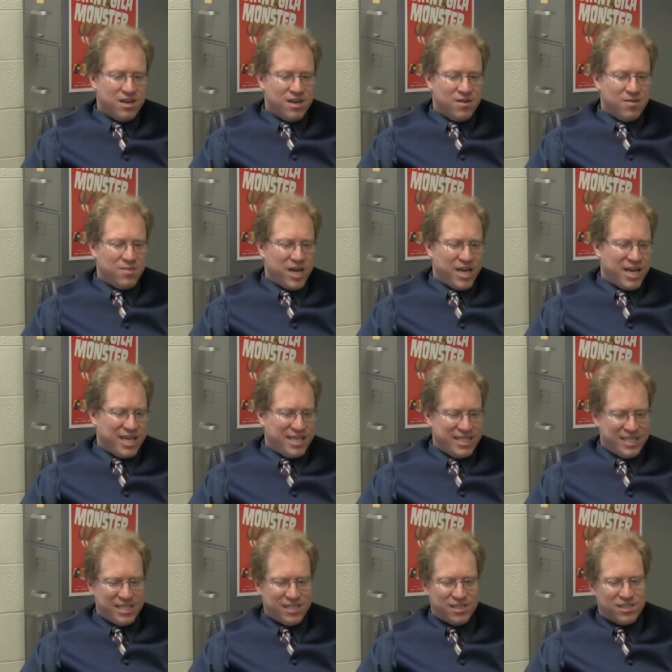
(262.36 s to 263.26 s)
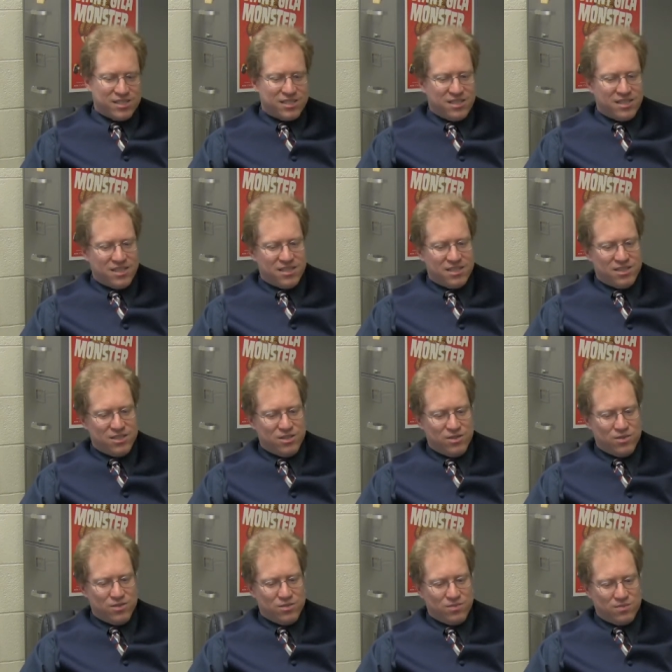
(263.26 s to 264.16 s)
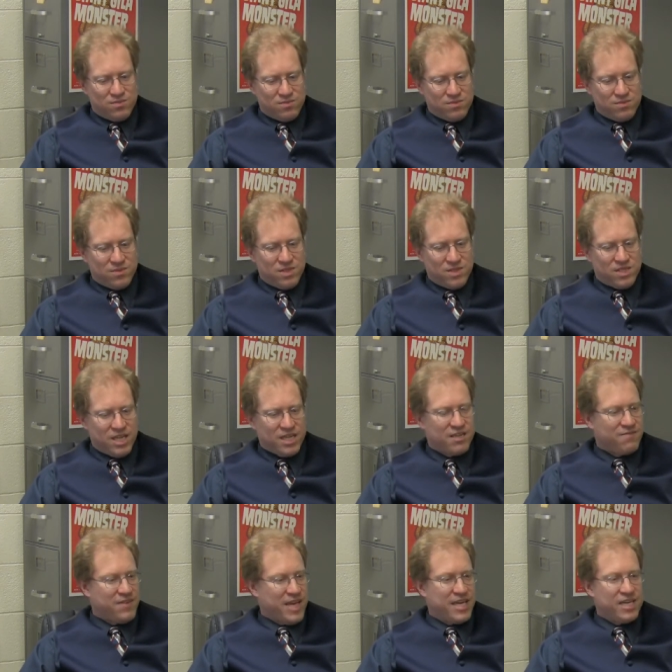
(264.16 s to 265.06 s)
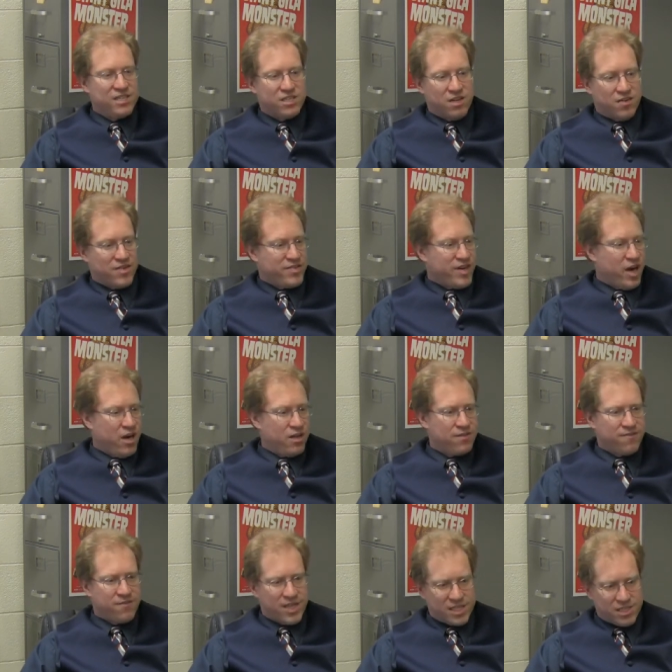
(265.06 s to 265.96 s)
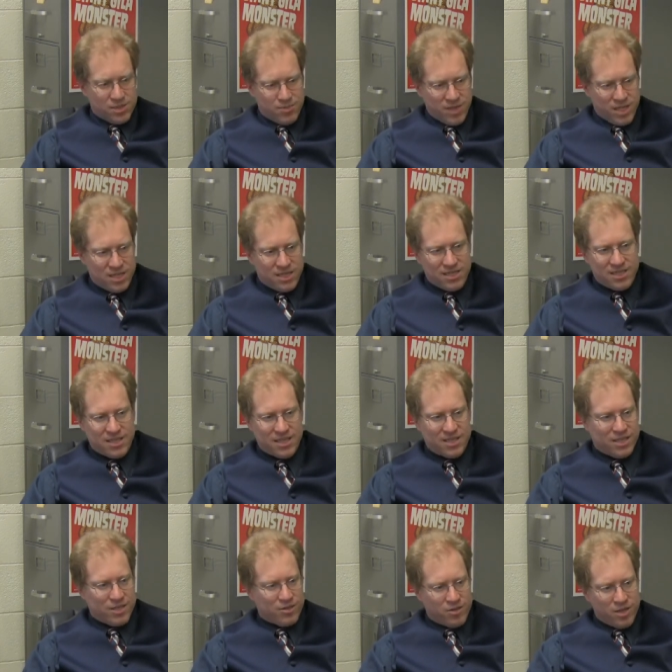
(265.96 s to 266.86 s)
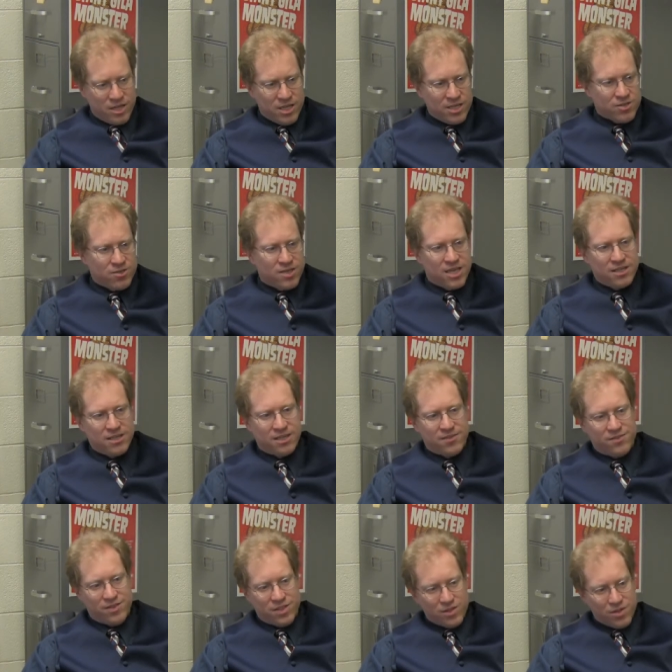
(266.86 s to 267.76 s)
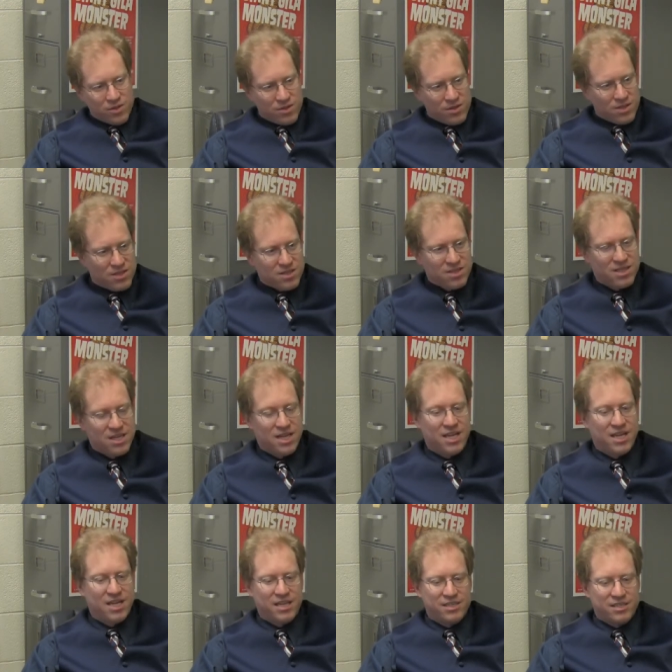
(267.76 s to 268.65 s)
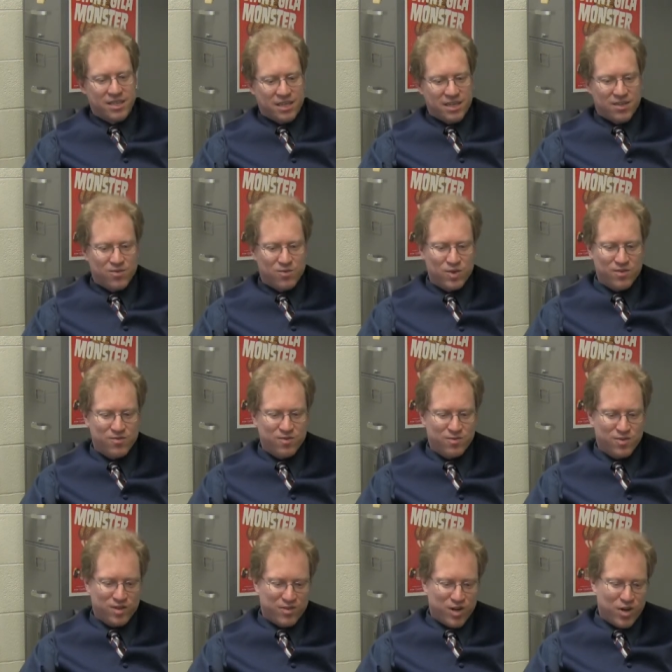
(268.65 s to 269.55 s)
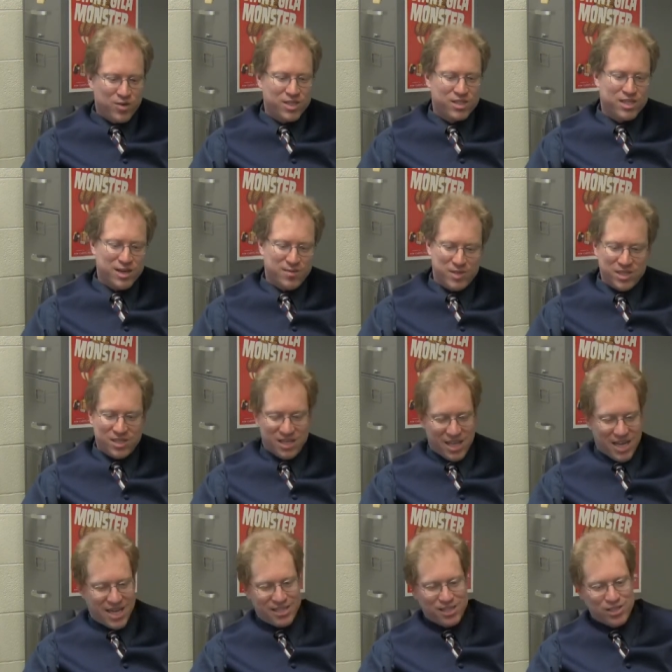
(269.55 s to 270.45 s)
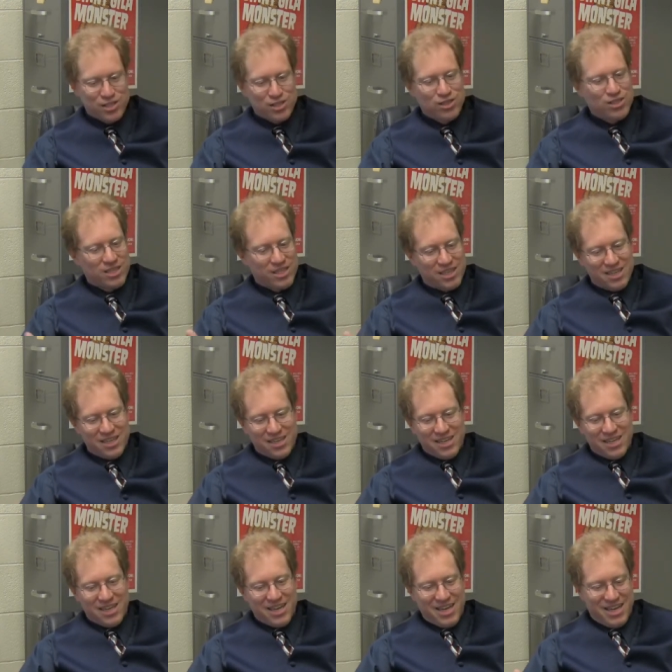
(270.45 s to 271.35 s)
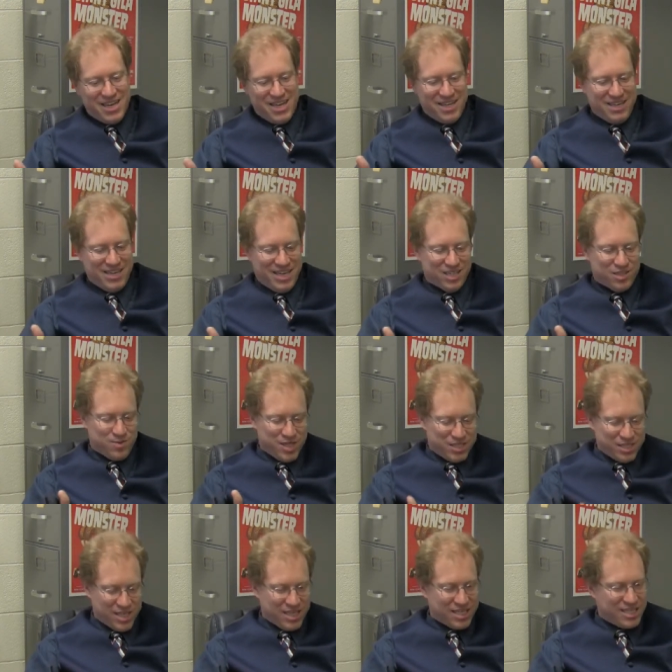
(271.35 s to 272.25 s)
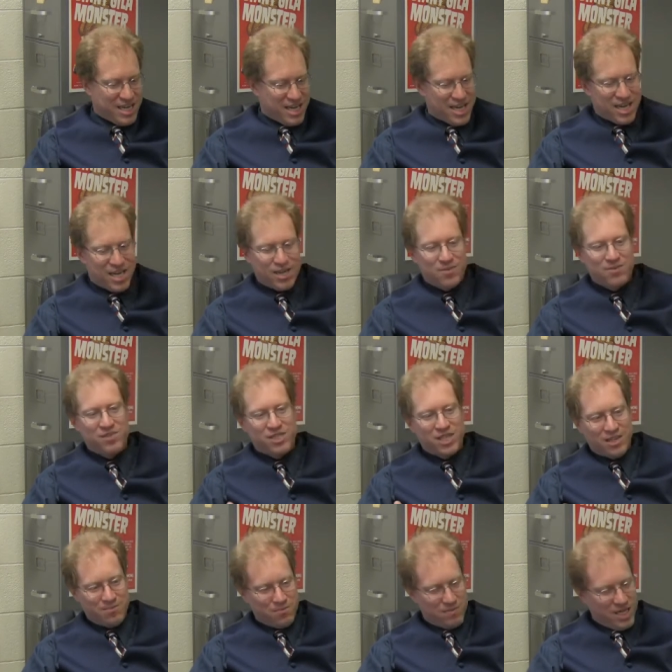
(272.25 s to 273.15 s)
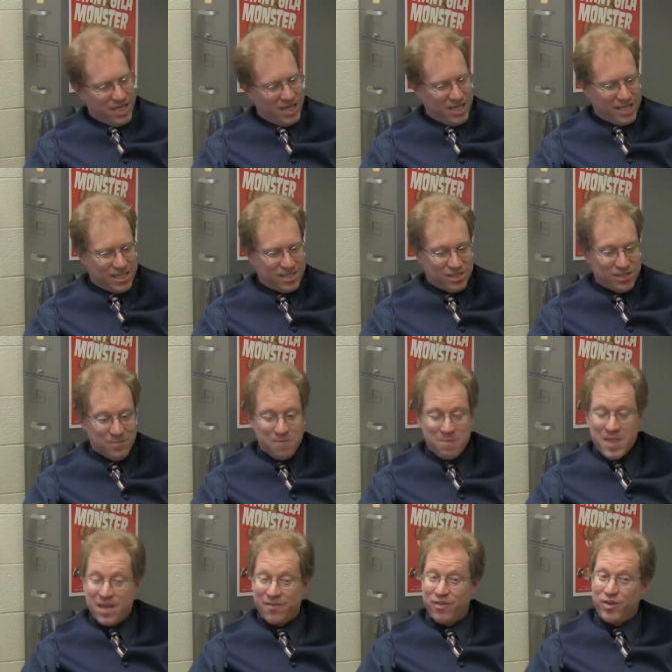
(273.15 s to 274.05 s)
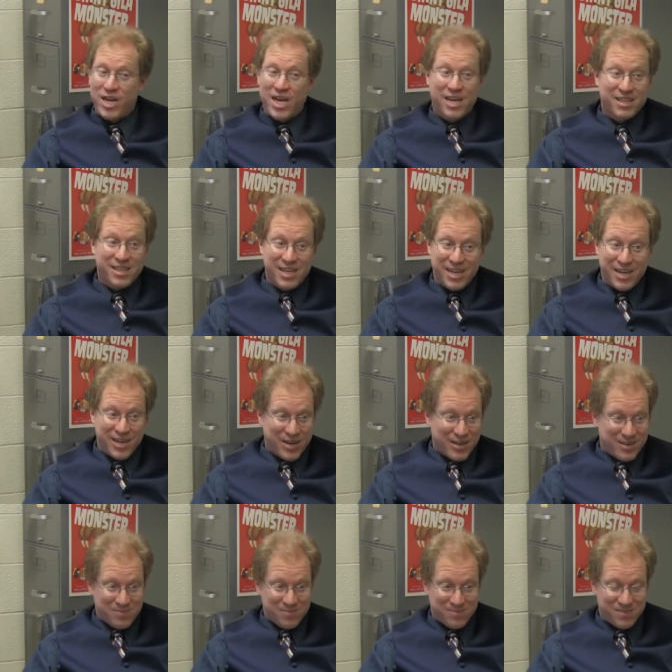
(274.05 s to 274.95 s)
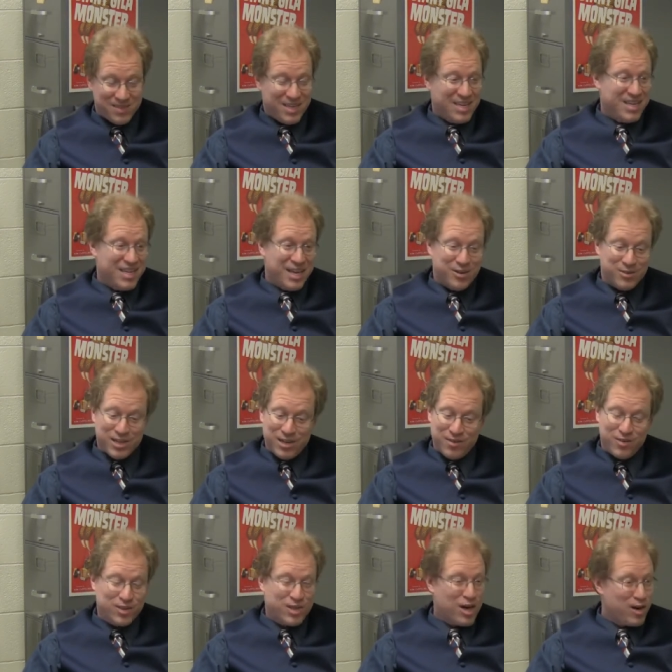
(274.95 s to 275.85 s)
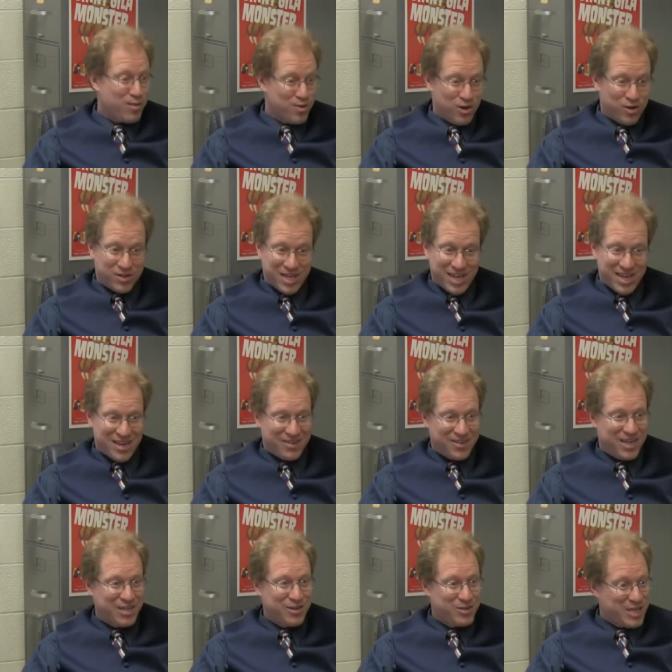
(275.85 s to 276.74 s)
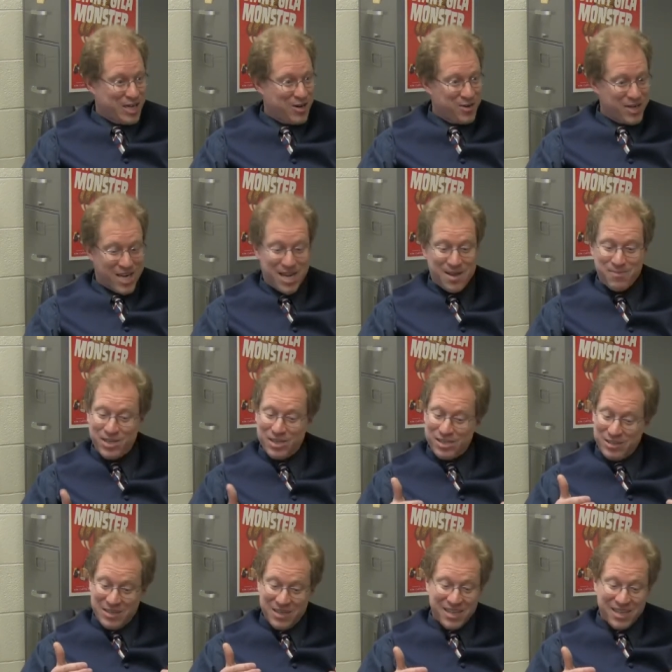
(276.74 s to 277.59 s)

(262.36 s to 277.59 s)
my idea is to take advantage of all the flexibility that the internet gives you. And we've always come to classes, and it has to be a set time, set place. And if you're not there, I don't care if your car broke down, I don't care what happened,